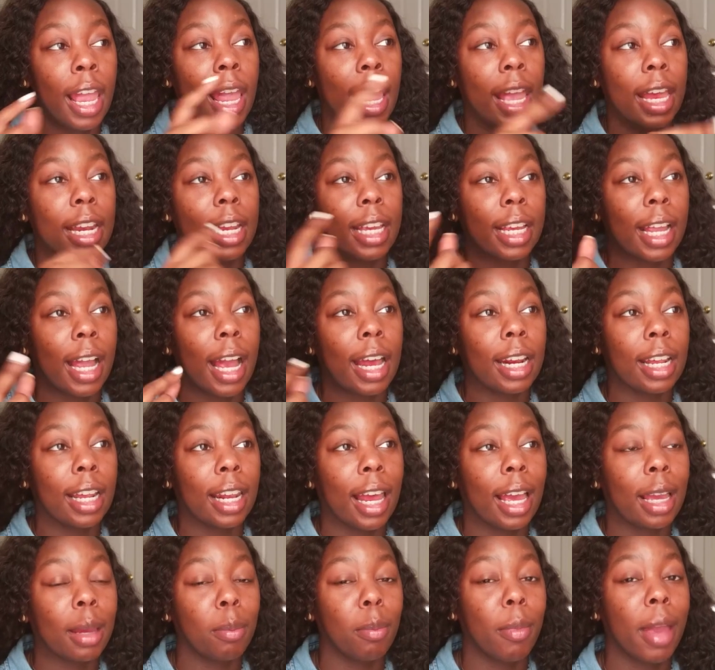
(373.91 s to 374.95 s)
And it kind of
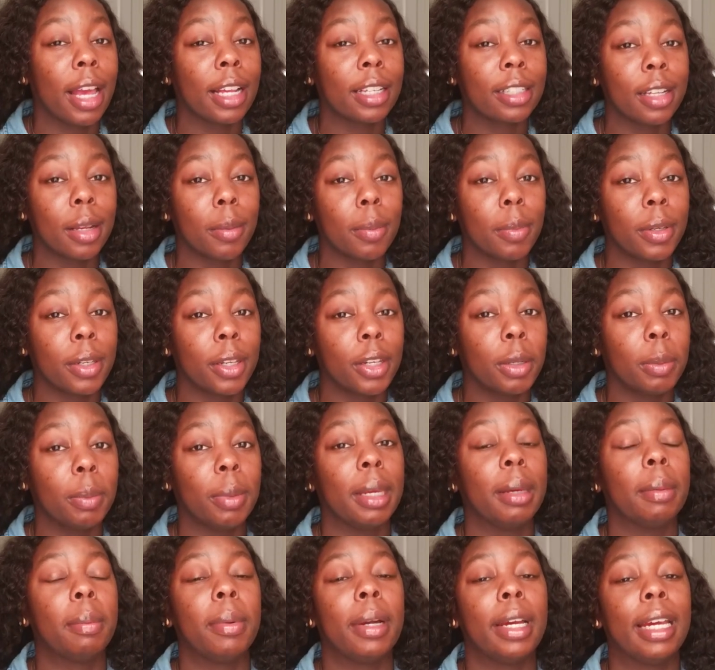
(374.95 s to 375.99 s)
like mats up a little
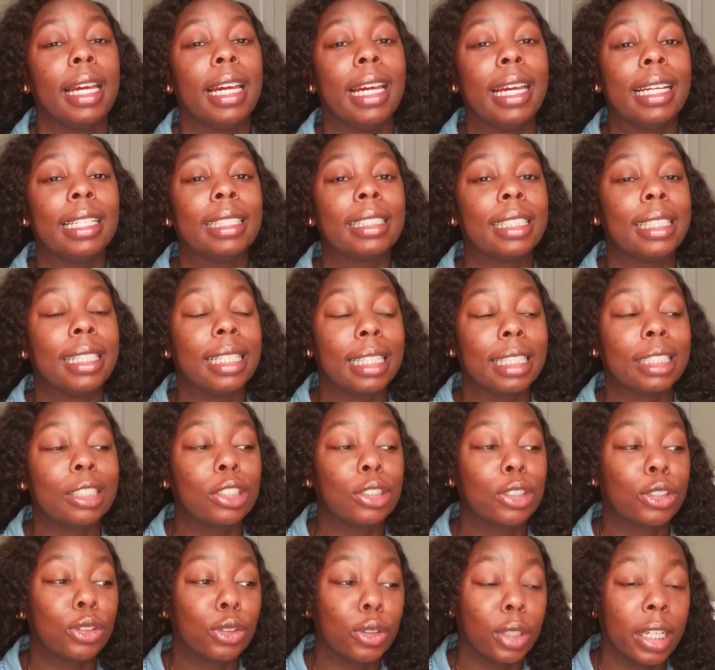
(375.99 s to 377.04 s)
bit, but it isn't
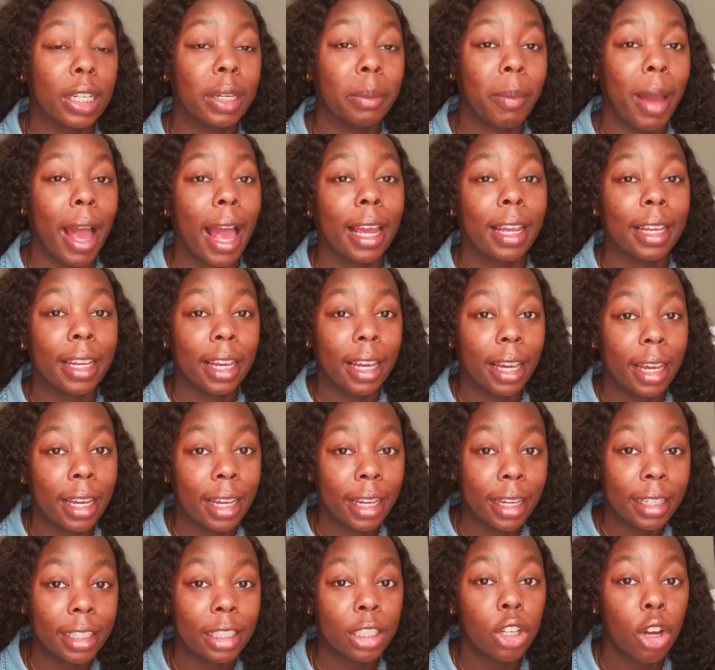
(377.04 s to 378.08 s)
extreme. I
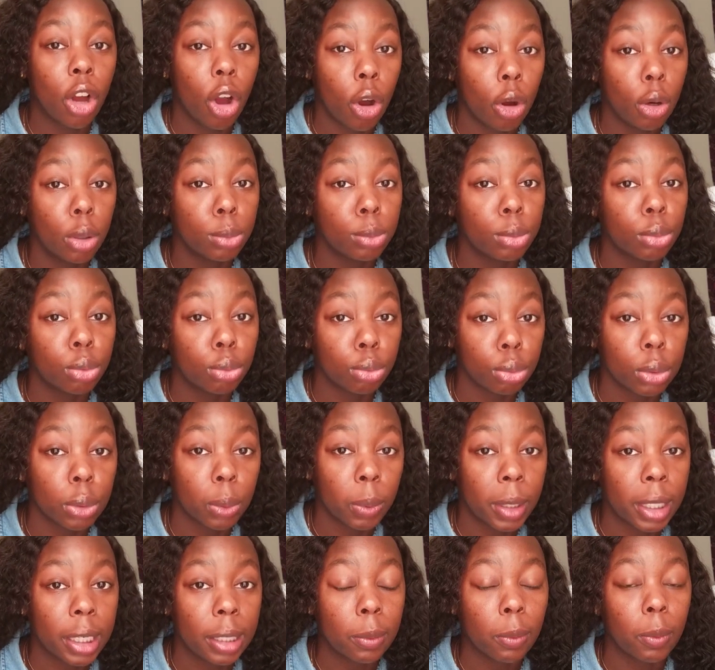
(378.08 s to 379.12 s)
can comb through
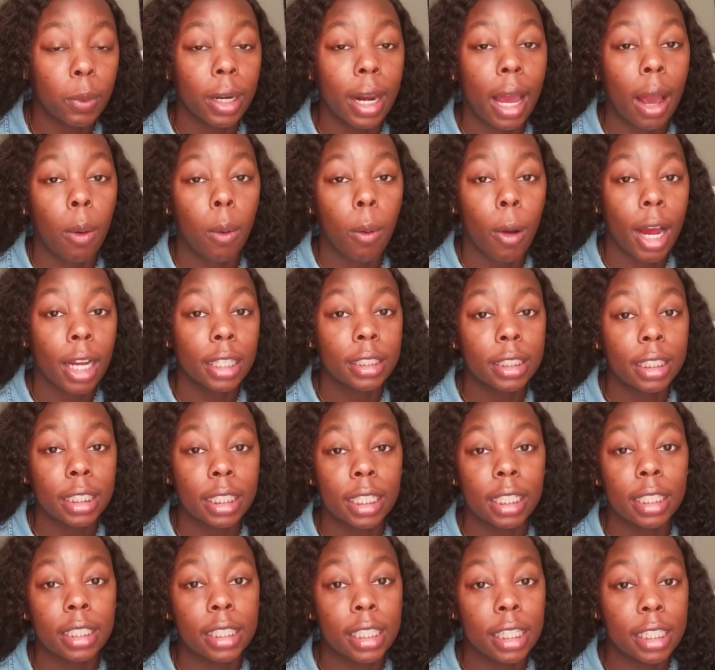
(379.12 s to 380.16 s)
it when I wash and
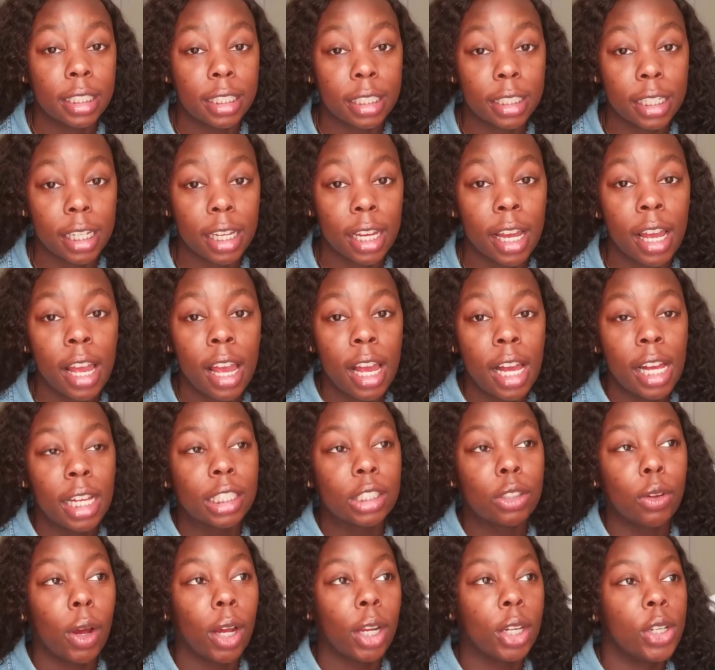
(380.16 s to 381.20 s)
condition it. So
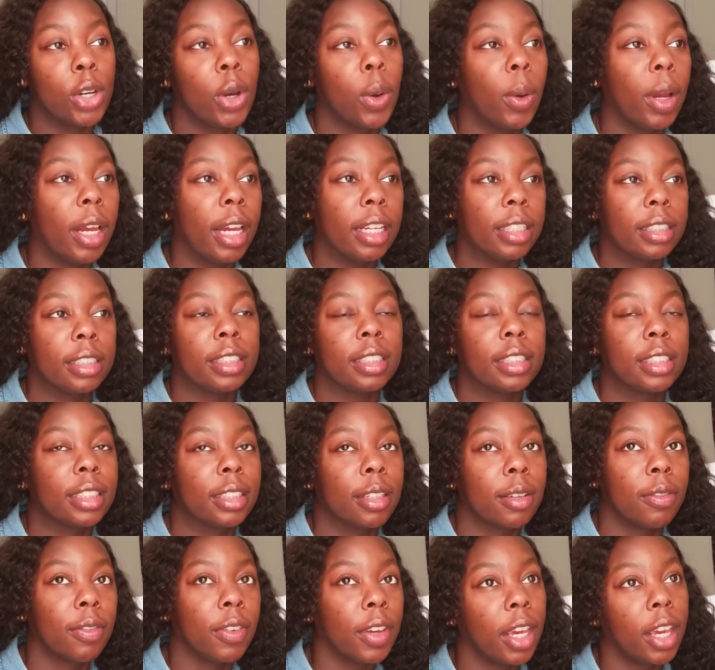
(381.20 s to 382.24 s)
I know it isn't
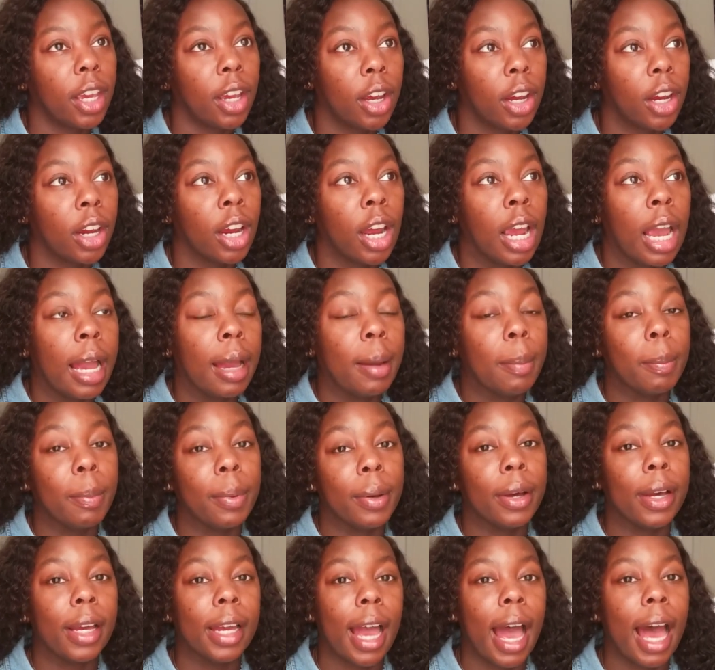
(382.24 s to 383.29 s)
severe,
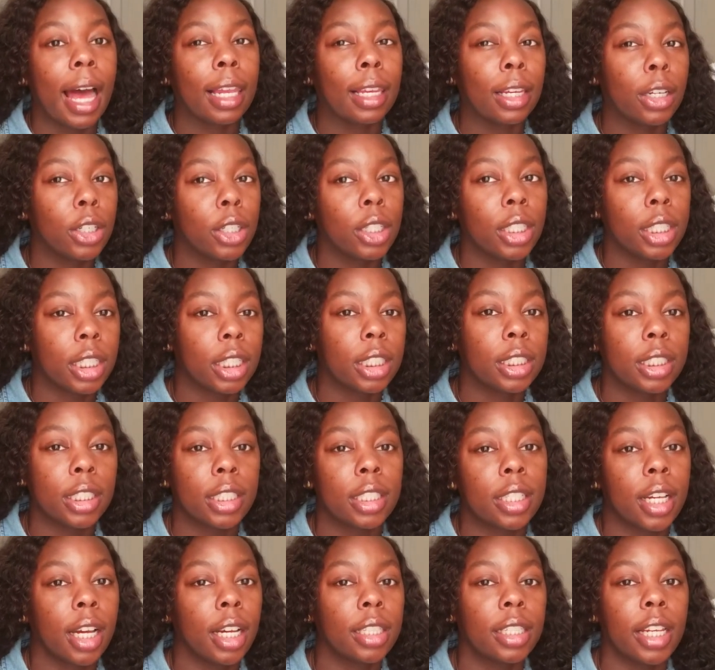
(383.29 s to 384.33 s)
but I literally could just
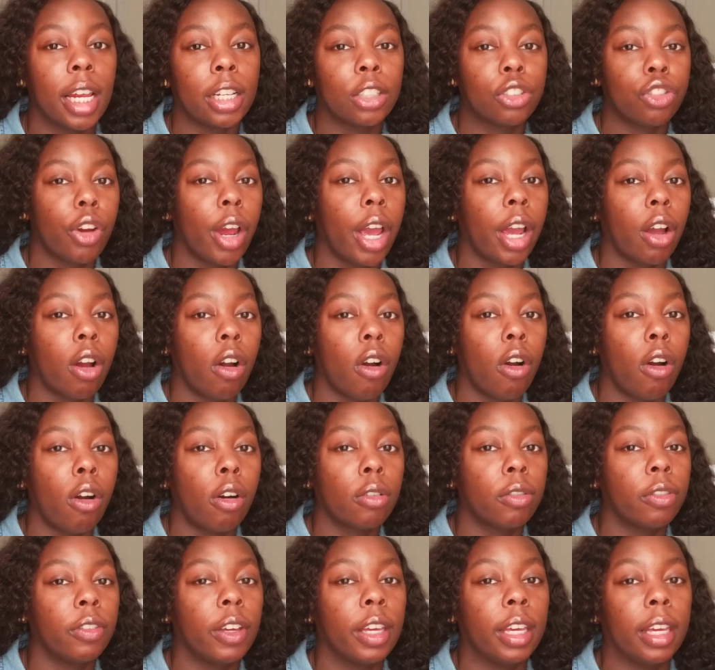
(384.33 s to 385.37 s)
cut that track off
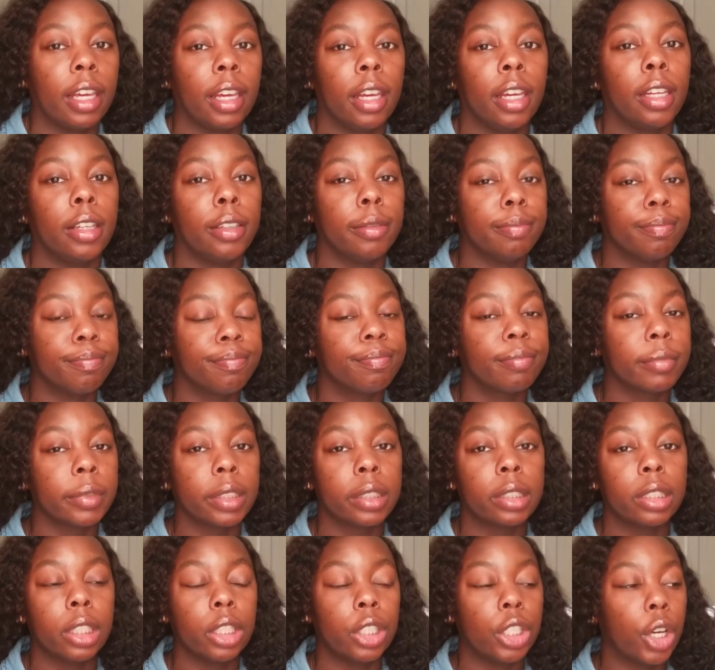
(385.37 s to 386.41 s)
and,
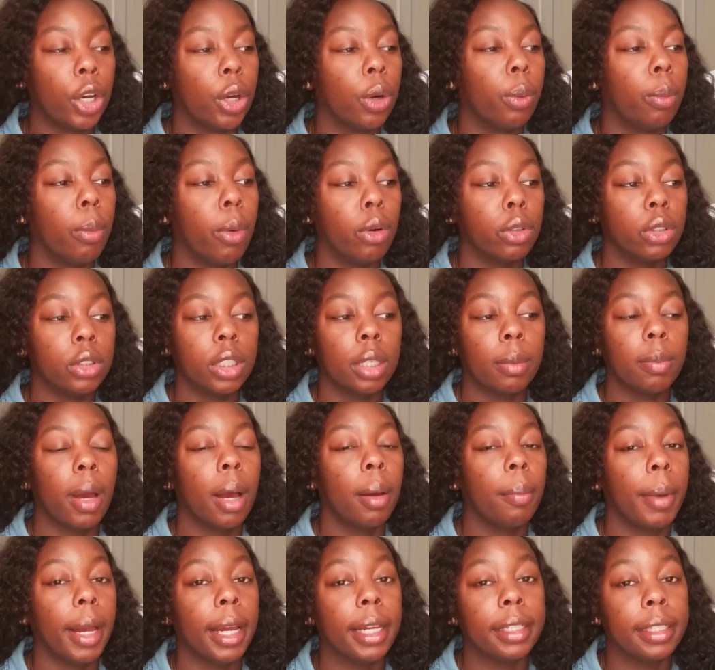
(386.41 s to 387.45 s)
you know, mosey about
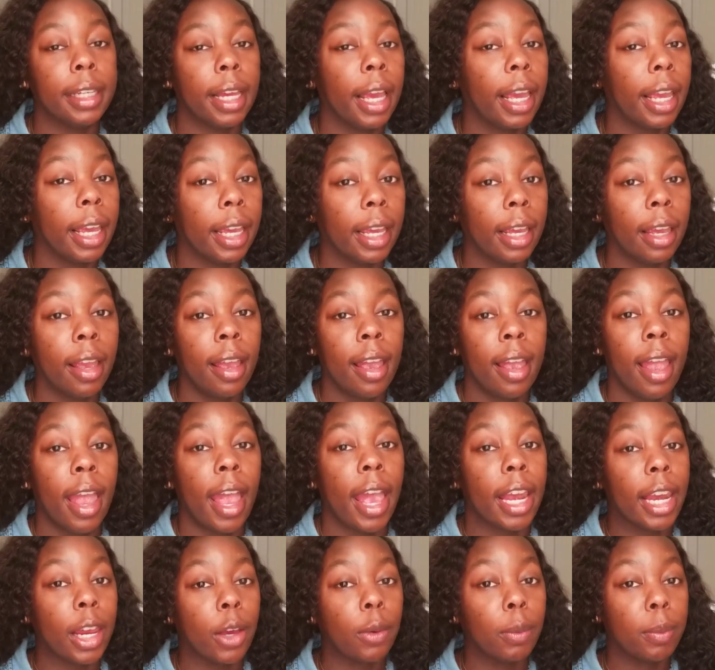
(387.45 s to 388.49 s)
my day and
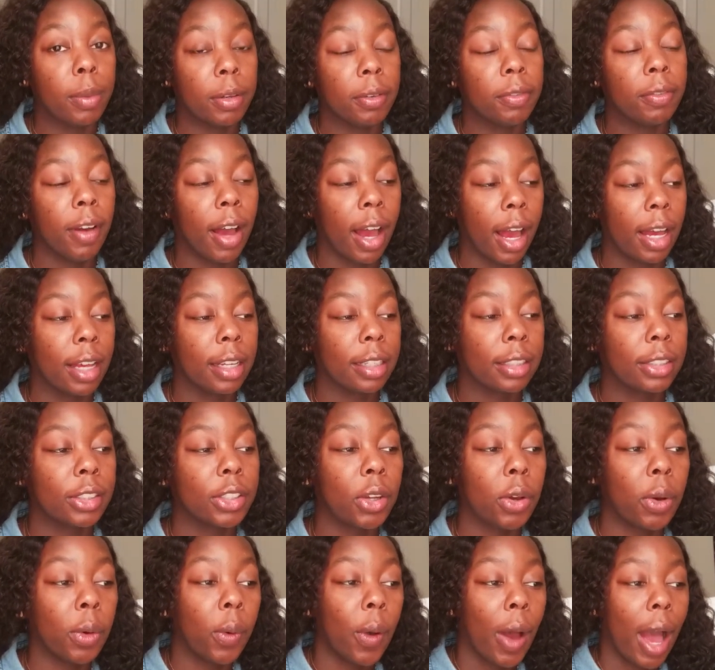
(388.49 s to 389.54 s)
it'll be fine.
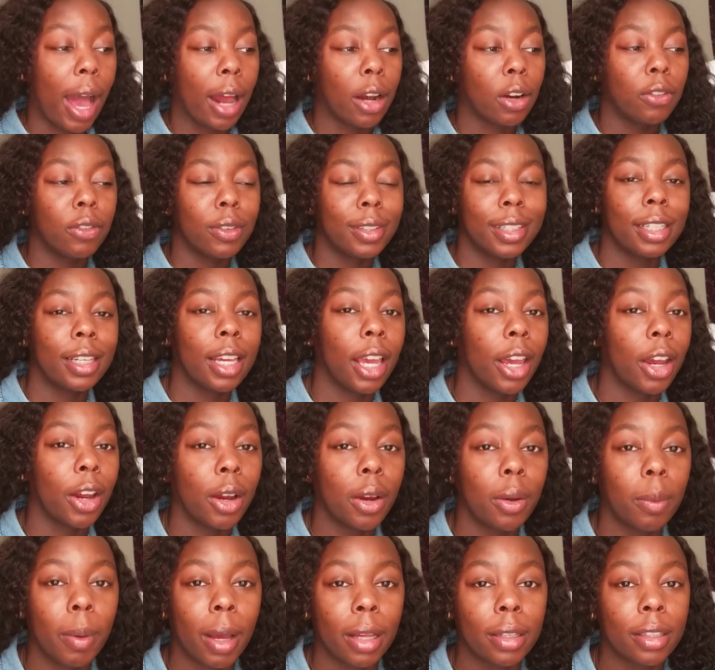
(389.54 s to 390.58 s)
So I don't really care
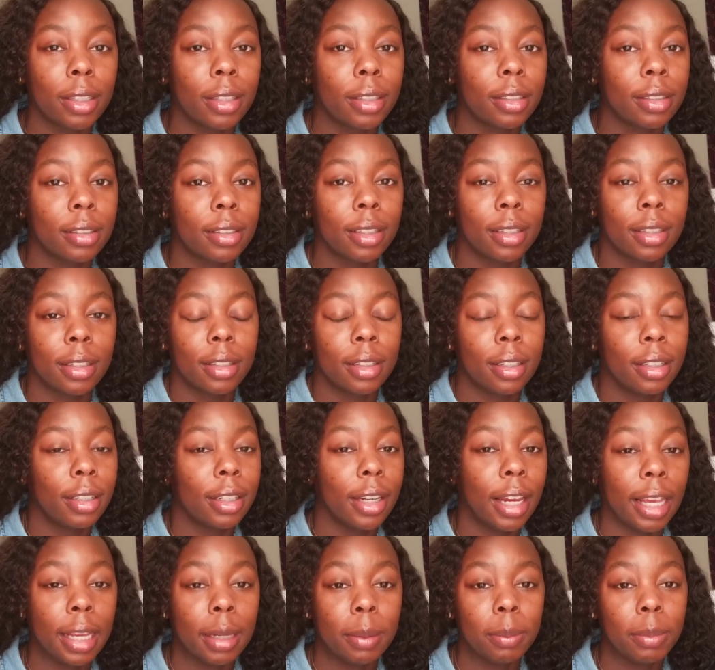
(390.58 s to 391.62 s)
about the
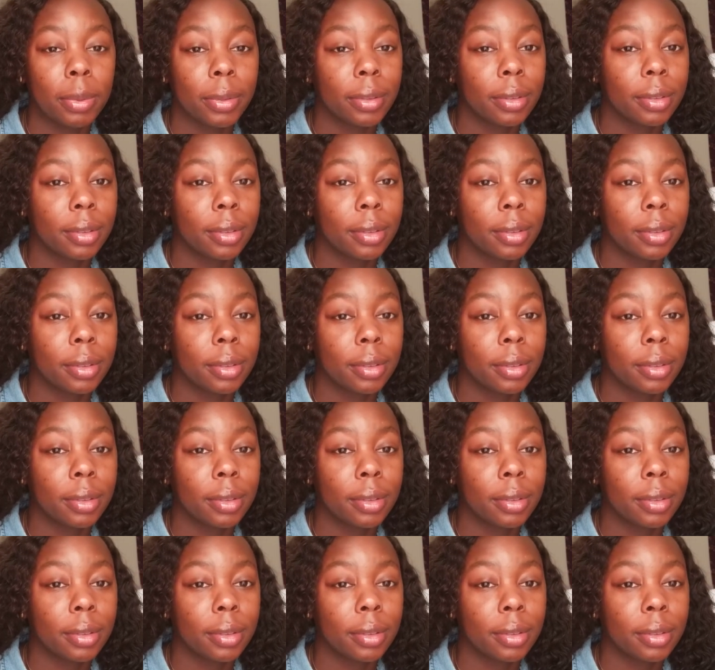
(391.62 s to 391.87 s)
nape.